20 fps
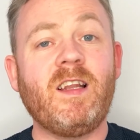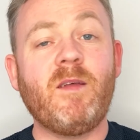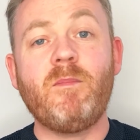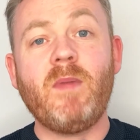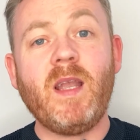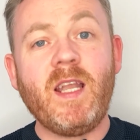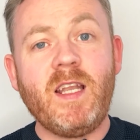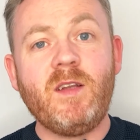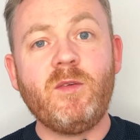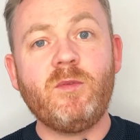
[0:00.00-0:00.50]
the
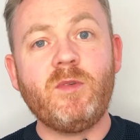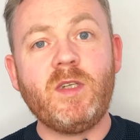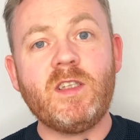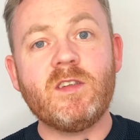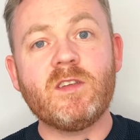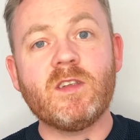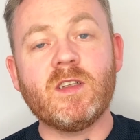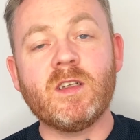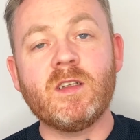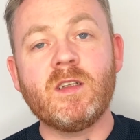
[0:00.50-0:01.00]
main
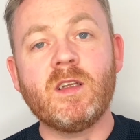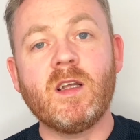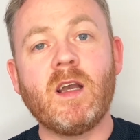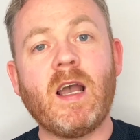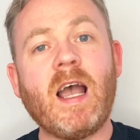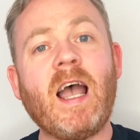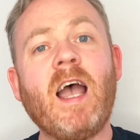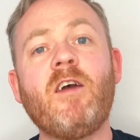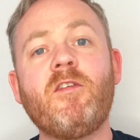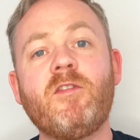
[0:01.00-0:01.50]
reason
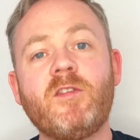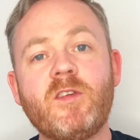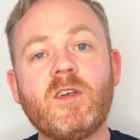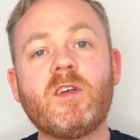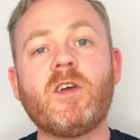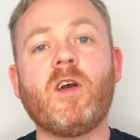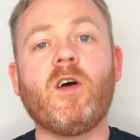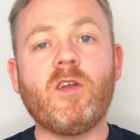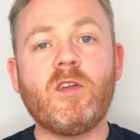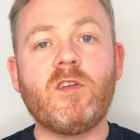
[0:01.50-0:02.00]
after
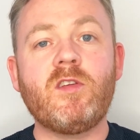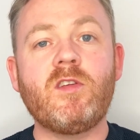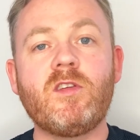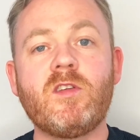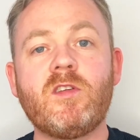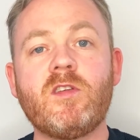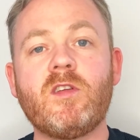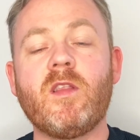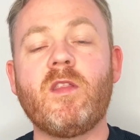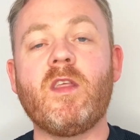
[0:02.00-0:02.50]

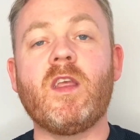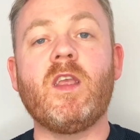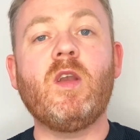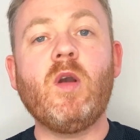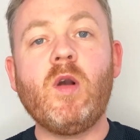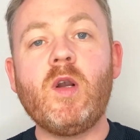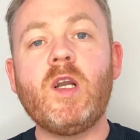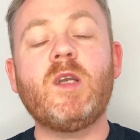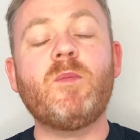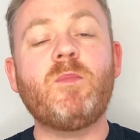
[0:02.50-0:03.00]
costs that
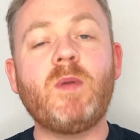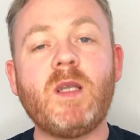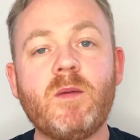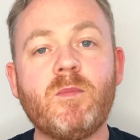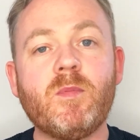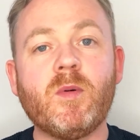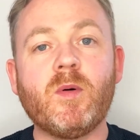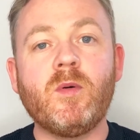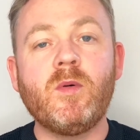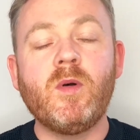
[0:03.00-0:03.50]
younger
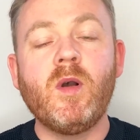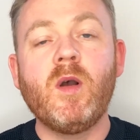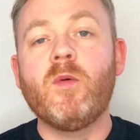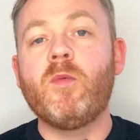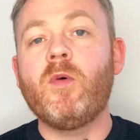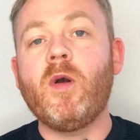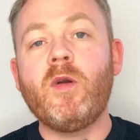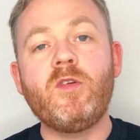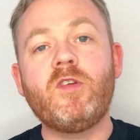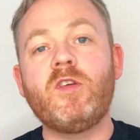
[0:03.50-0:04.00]
people
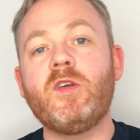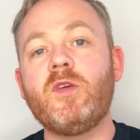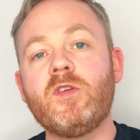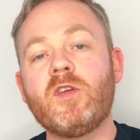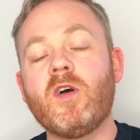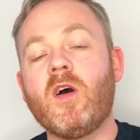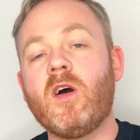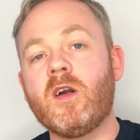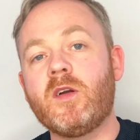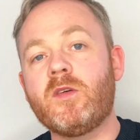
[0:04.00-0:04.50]
won't choose
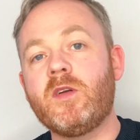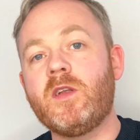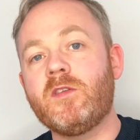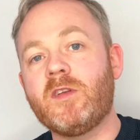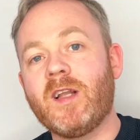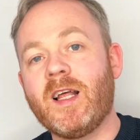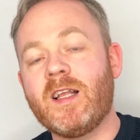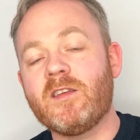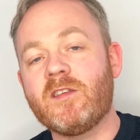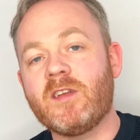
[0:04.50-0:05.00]
Hargreaves
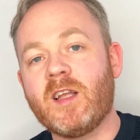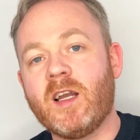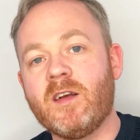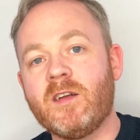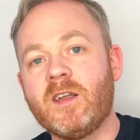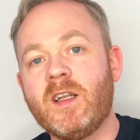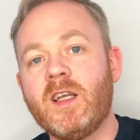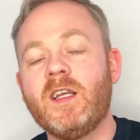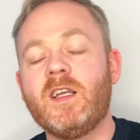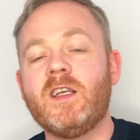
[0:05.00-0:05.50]

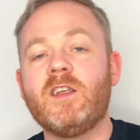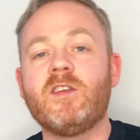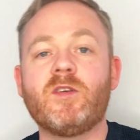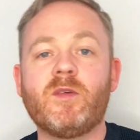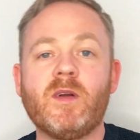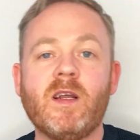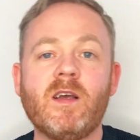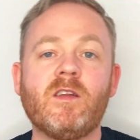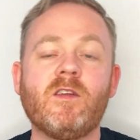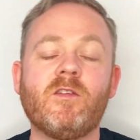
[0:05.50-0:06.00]
Lansdown is
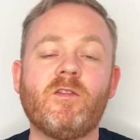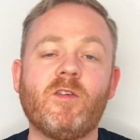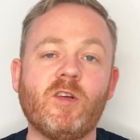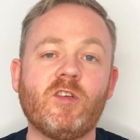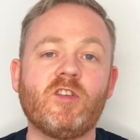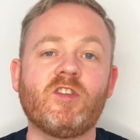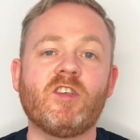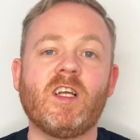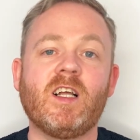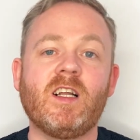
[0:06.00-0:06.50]
around the
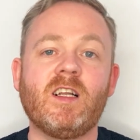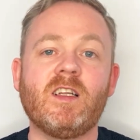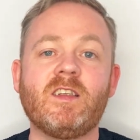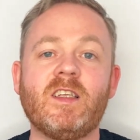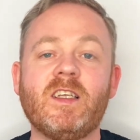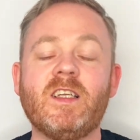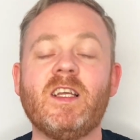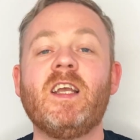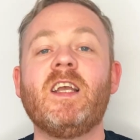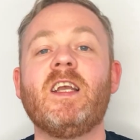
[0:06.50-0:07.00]

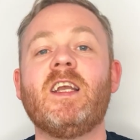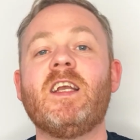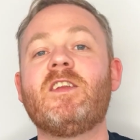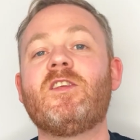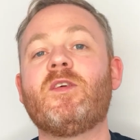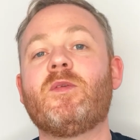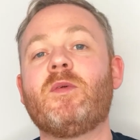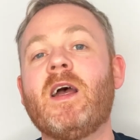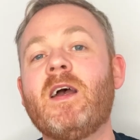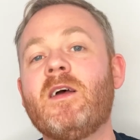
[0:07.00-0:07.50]
functionality. It's
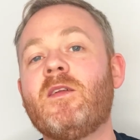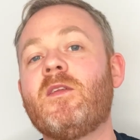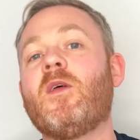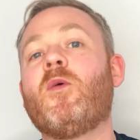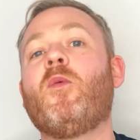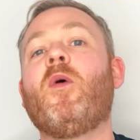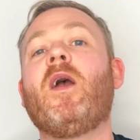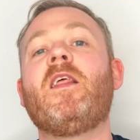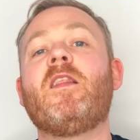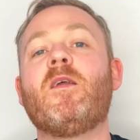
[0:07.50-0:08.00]
around the
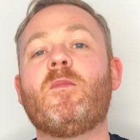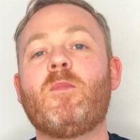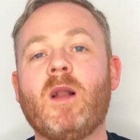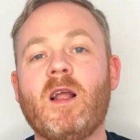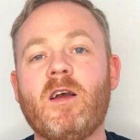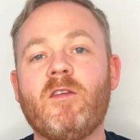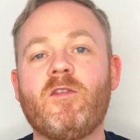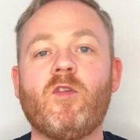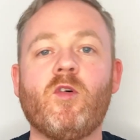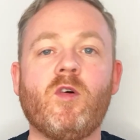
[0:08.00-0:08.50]
way the
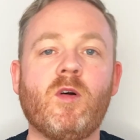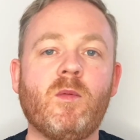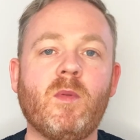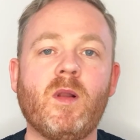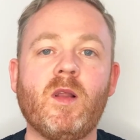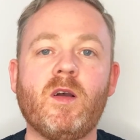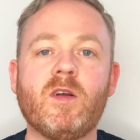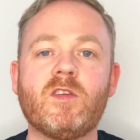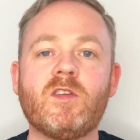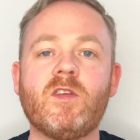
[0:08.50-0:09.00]
platform
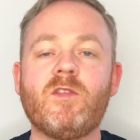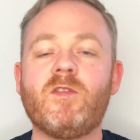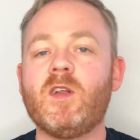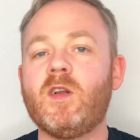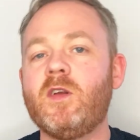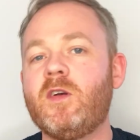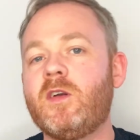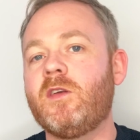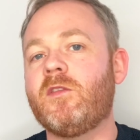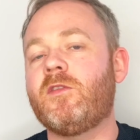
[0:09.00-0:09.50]
looks. If you
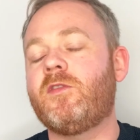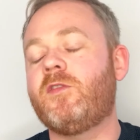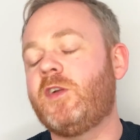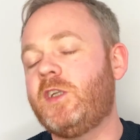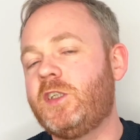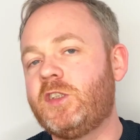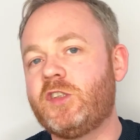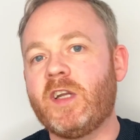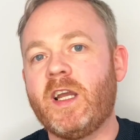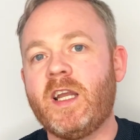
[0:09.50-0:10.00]
look at
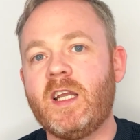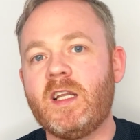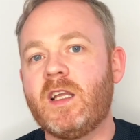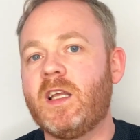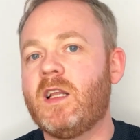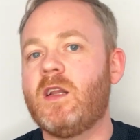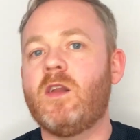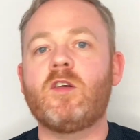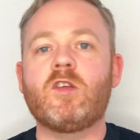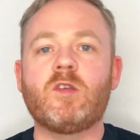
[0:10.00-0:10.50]
Free Trade,
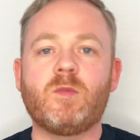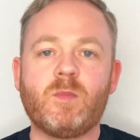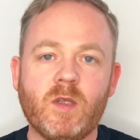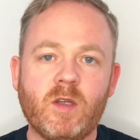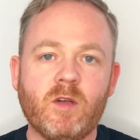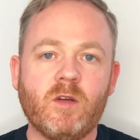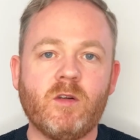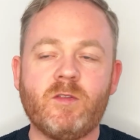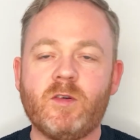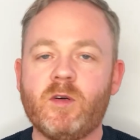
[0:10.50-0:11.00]
it looks
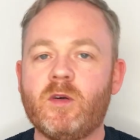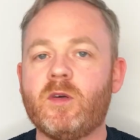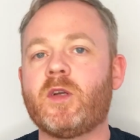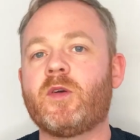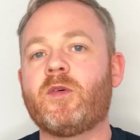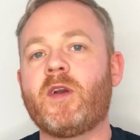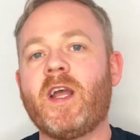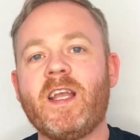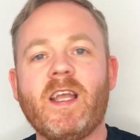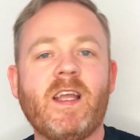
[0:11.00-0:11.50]
beautiful,
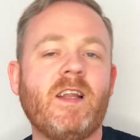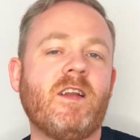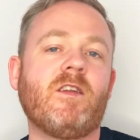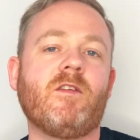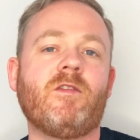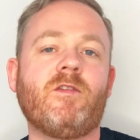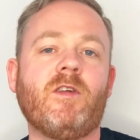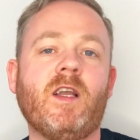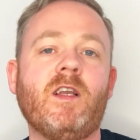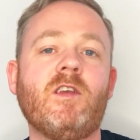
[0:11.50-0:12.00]
great
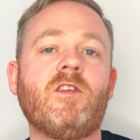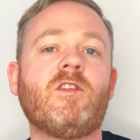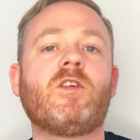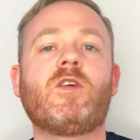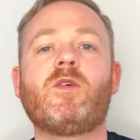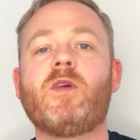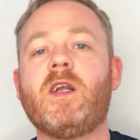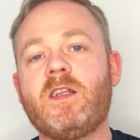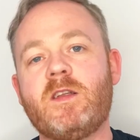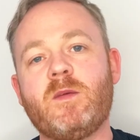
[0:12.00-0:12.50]
interface,
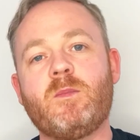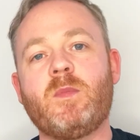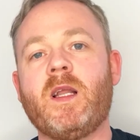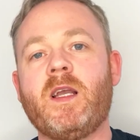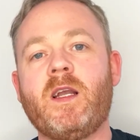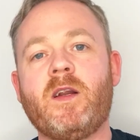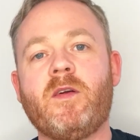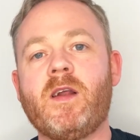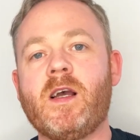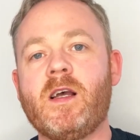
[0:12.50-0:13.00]
great to
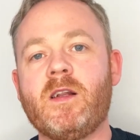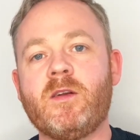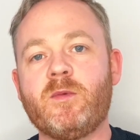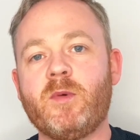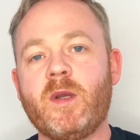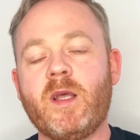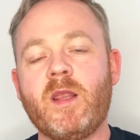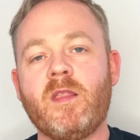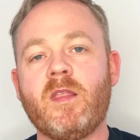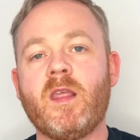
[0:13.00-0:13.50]
play around
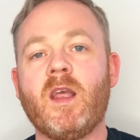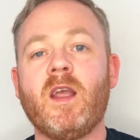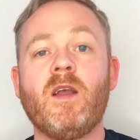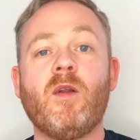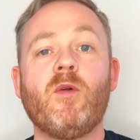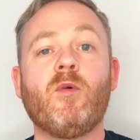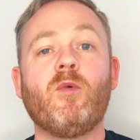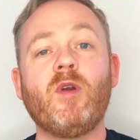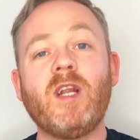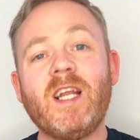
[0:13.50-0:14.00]
with,
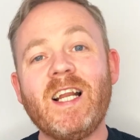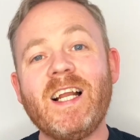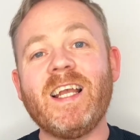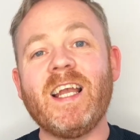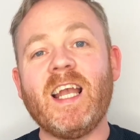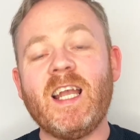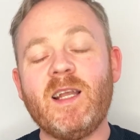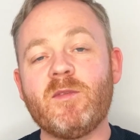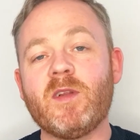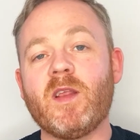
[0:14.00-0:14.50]
really
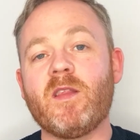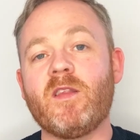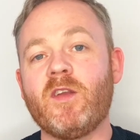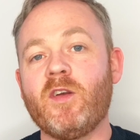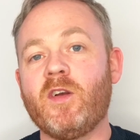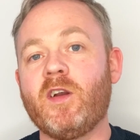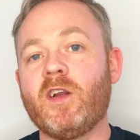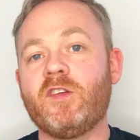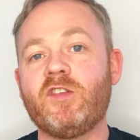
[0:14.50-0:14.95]
aimed at the younger